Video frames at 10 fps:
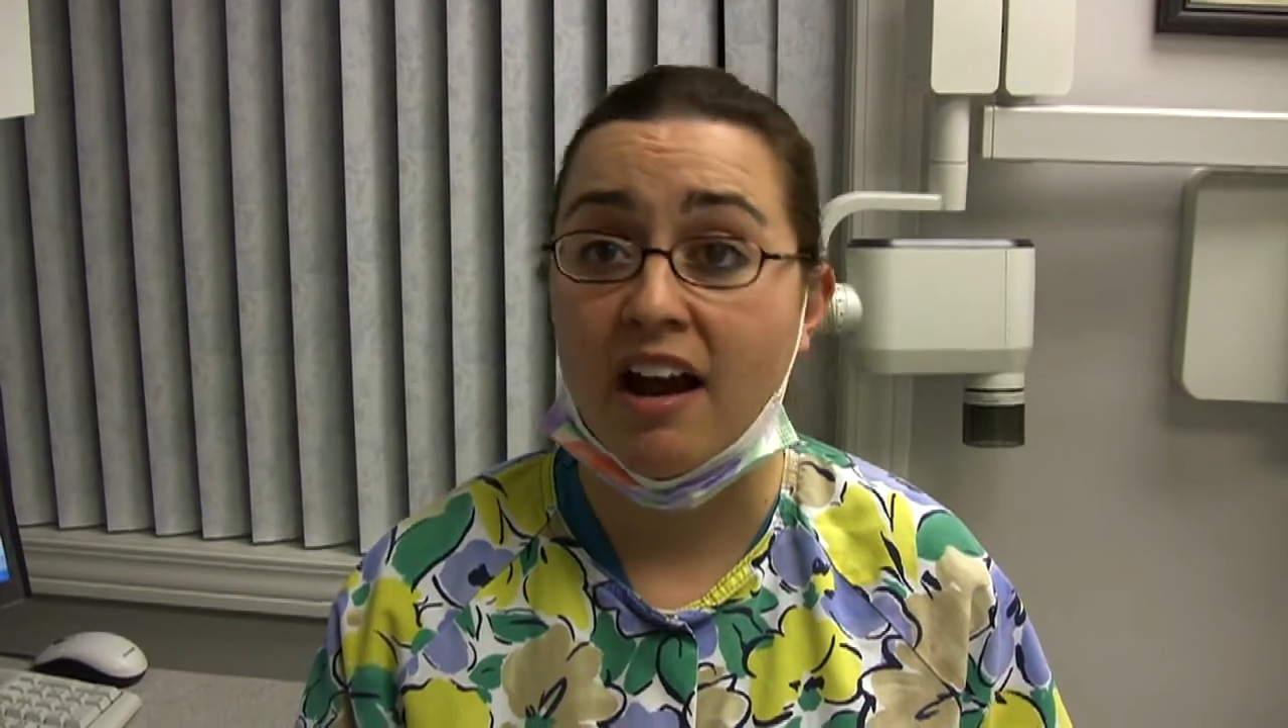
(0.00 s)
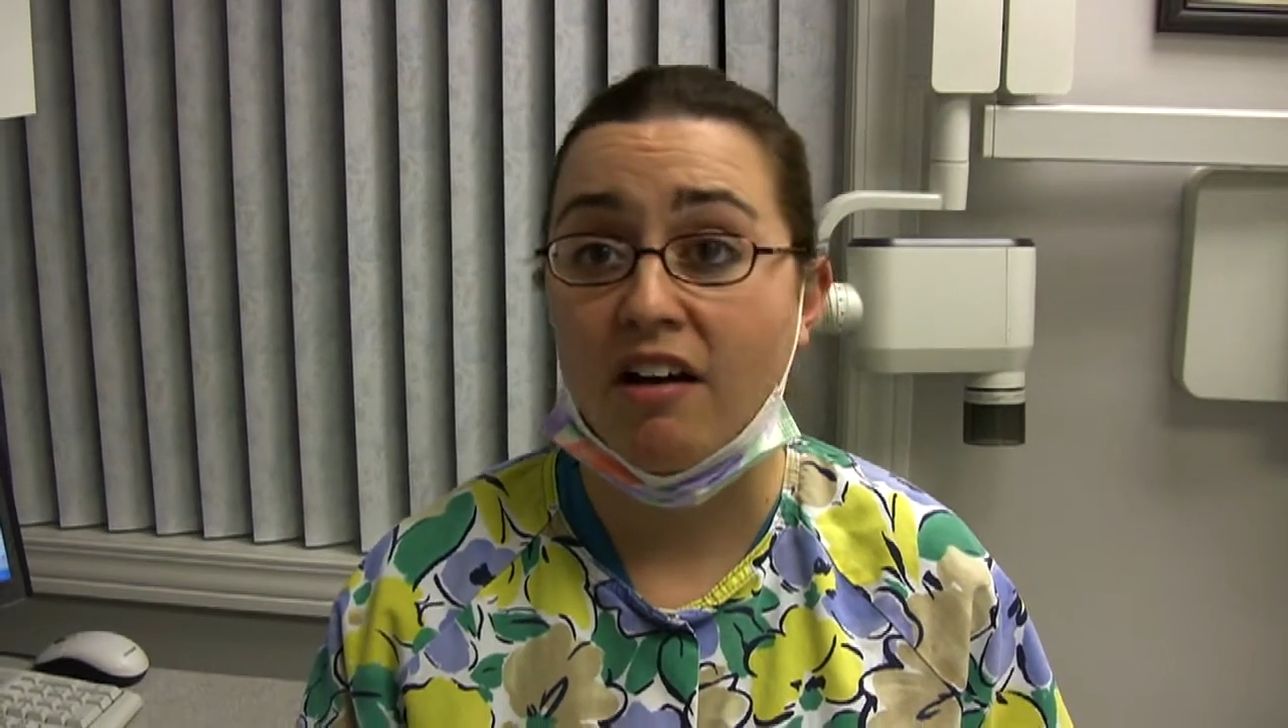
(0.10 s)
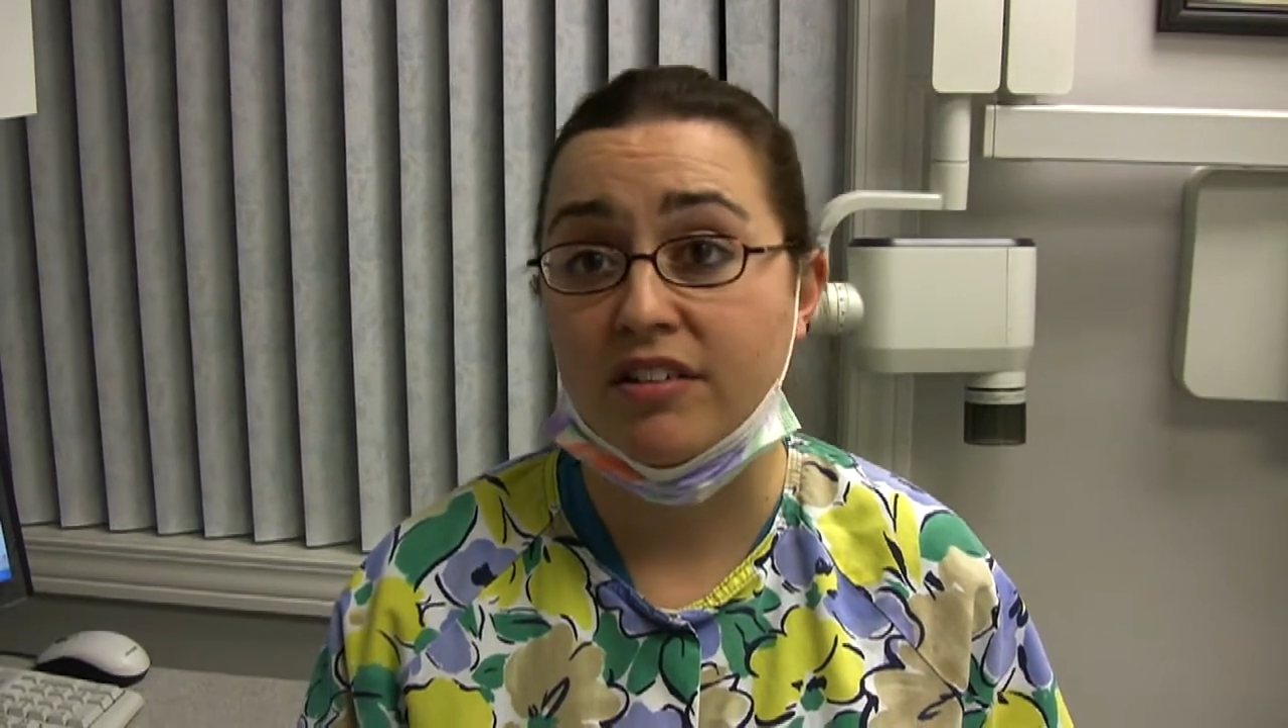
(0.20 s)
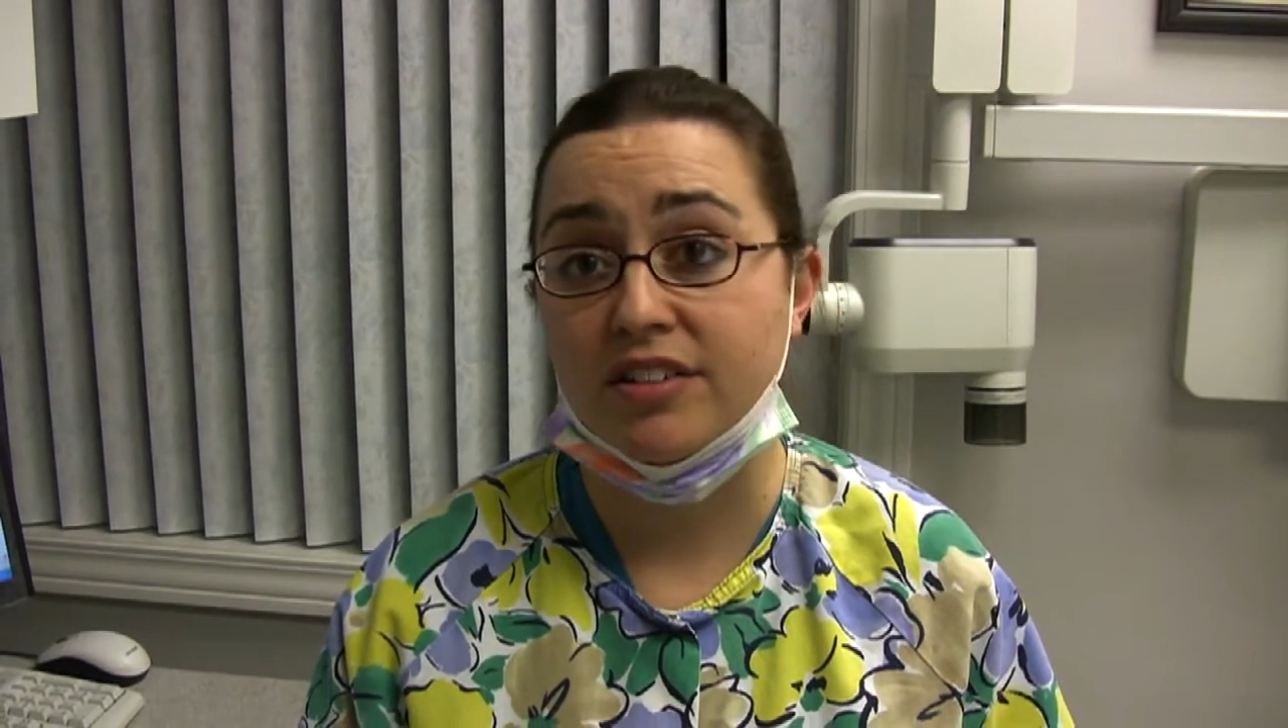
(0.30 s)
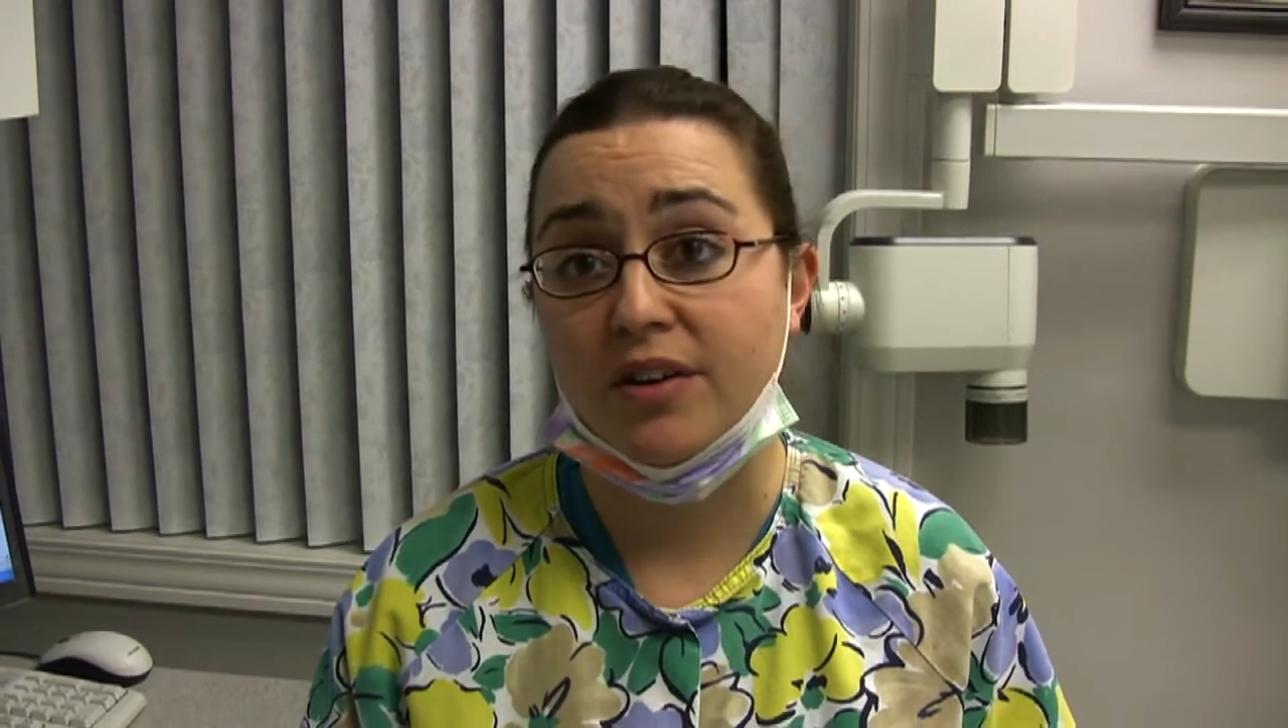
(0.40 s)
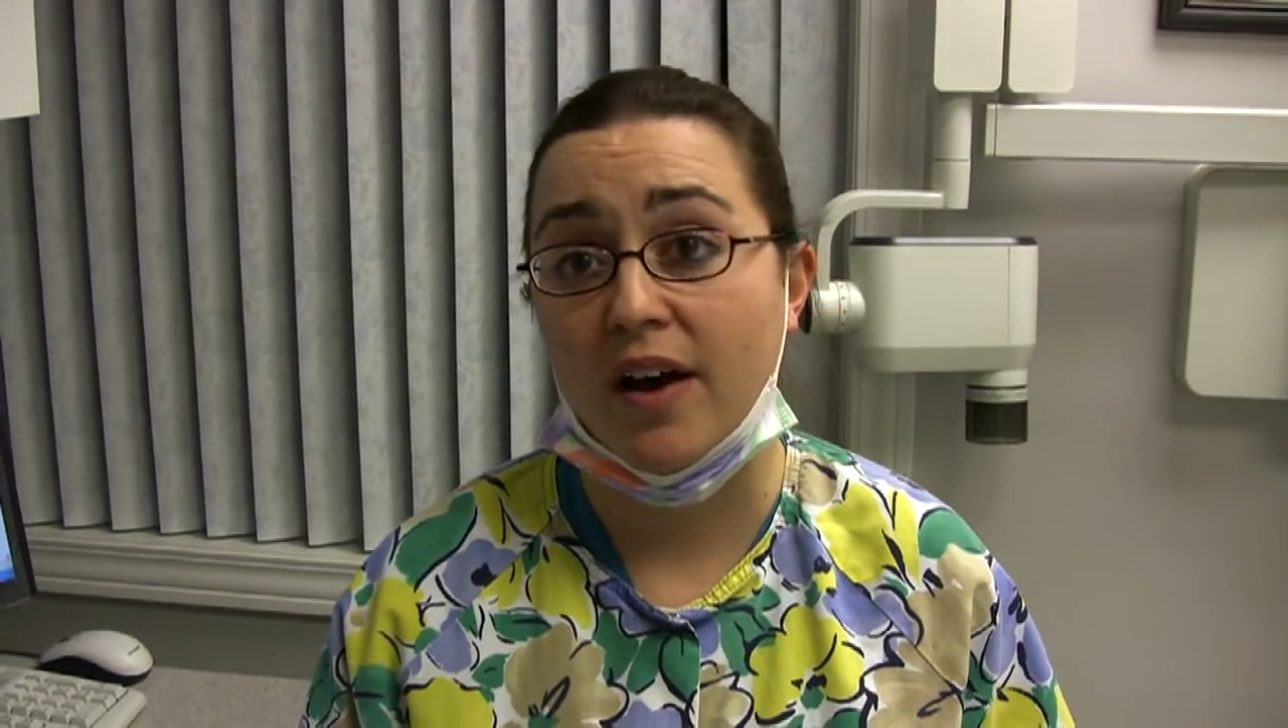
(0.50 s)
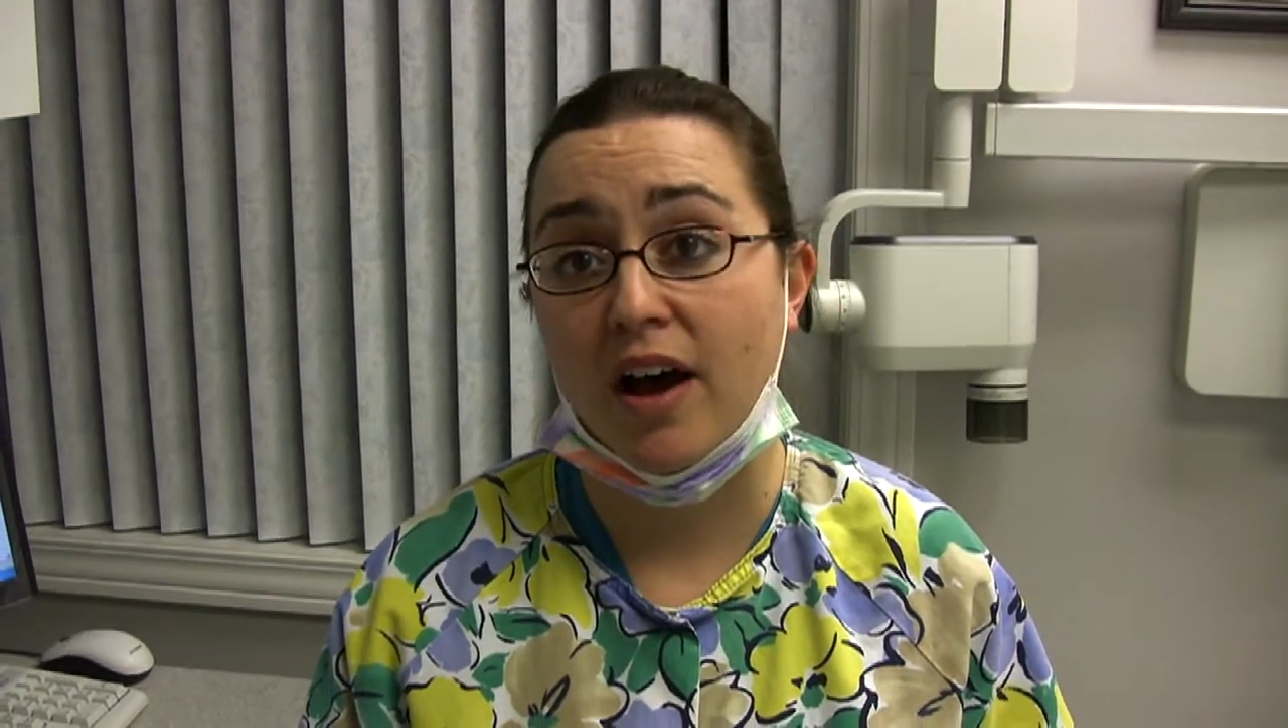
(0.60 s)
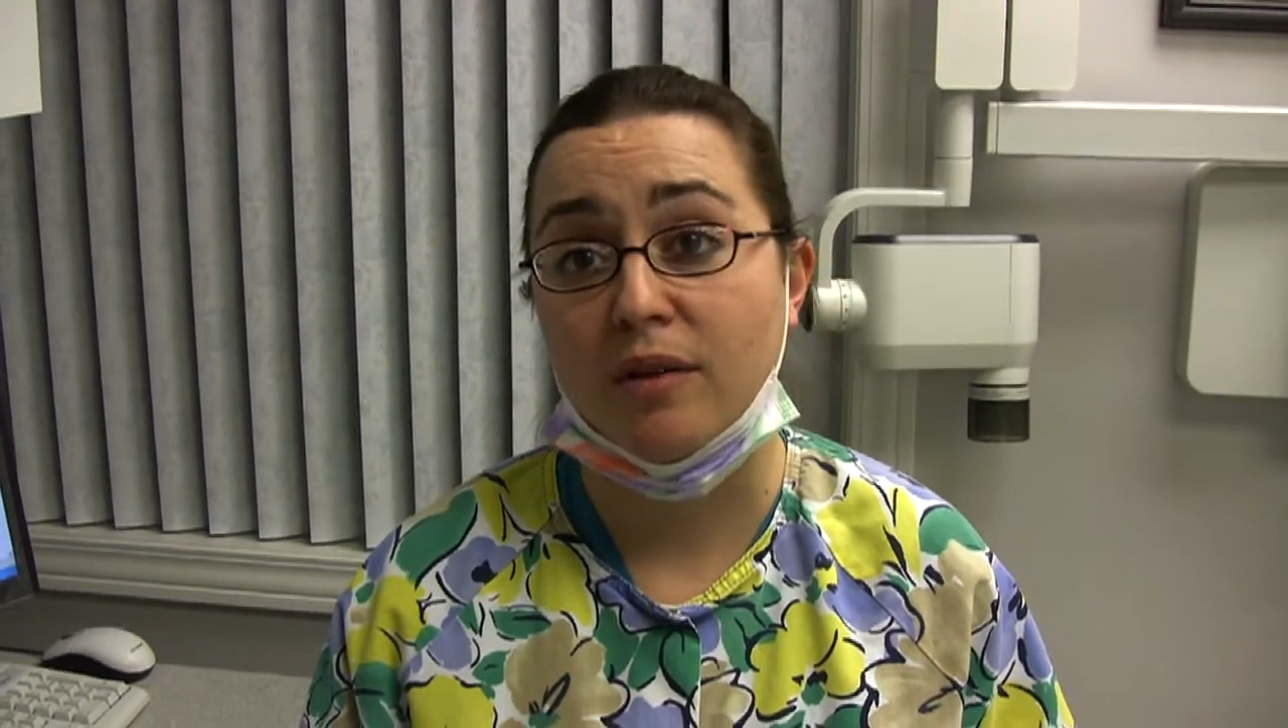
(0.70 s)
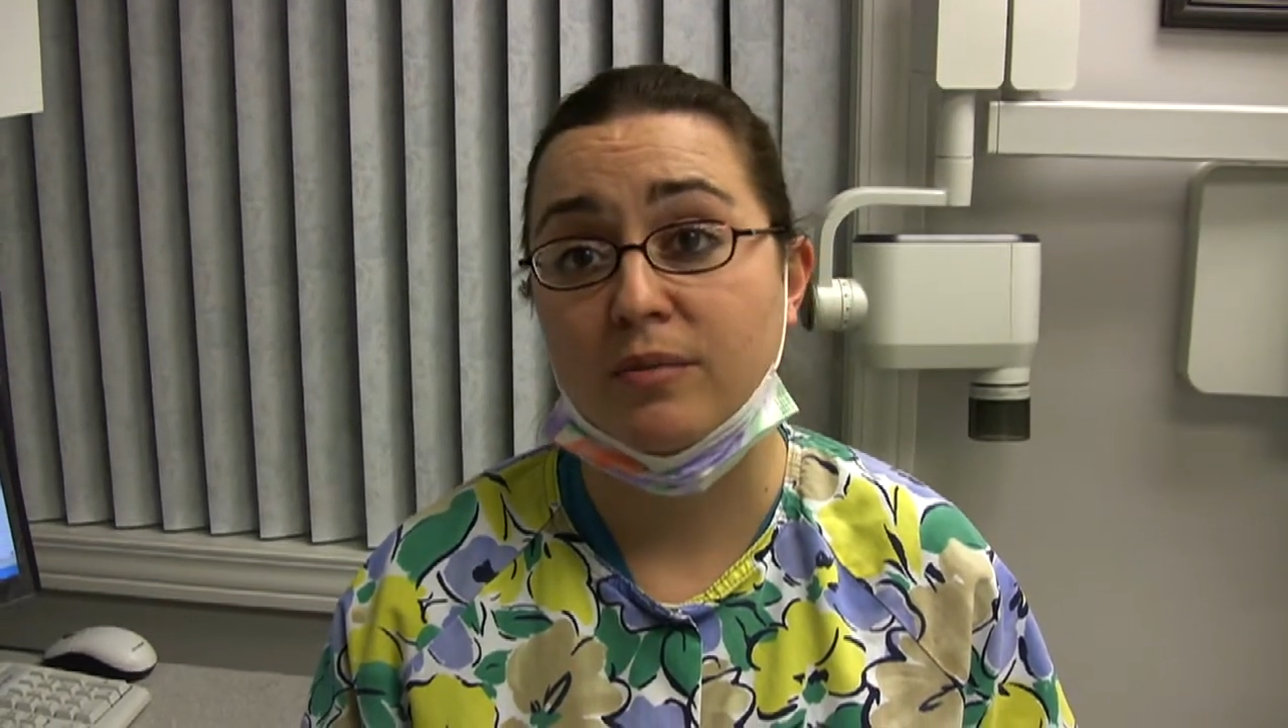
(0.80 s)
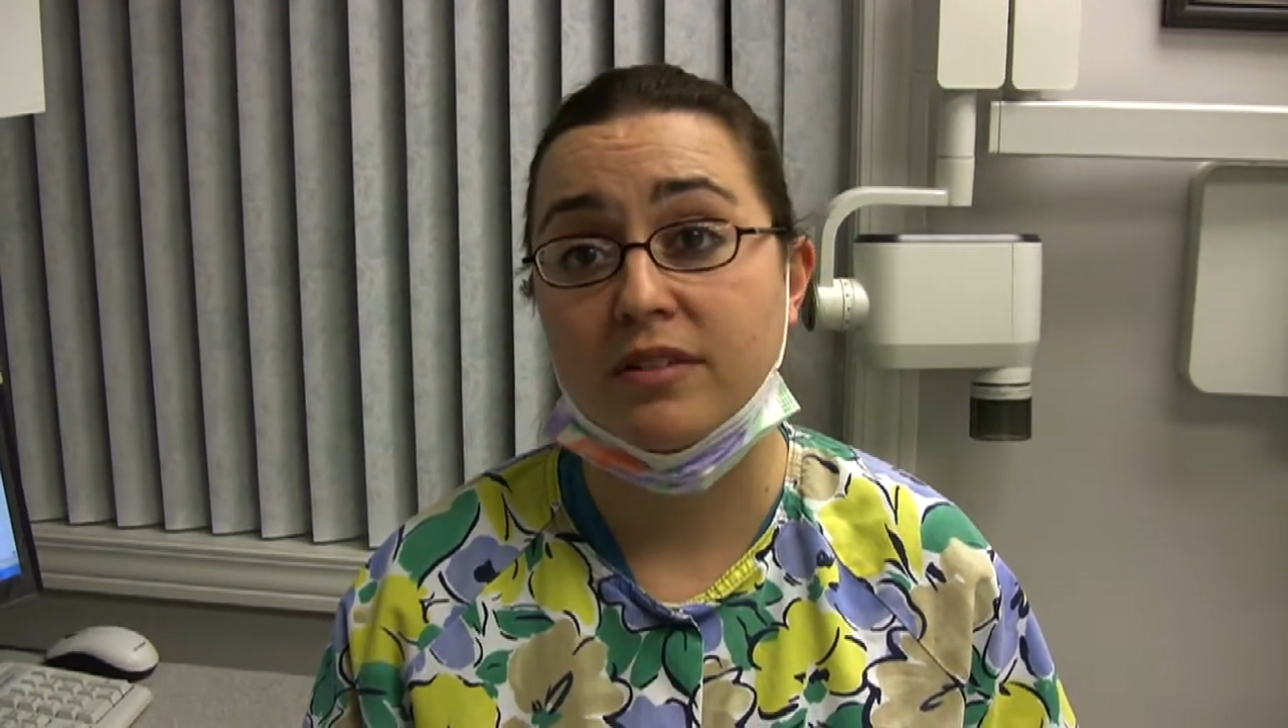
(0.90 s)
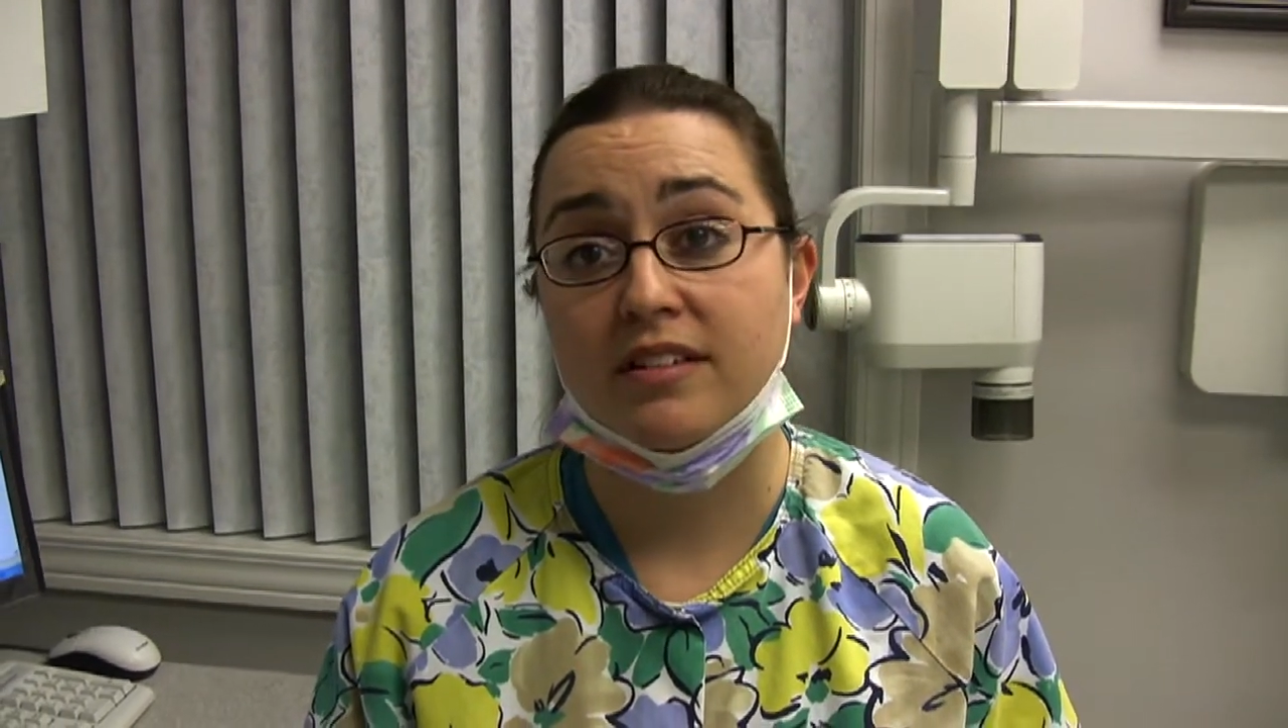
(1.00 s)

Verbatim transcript: also helps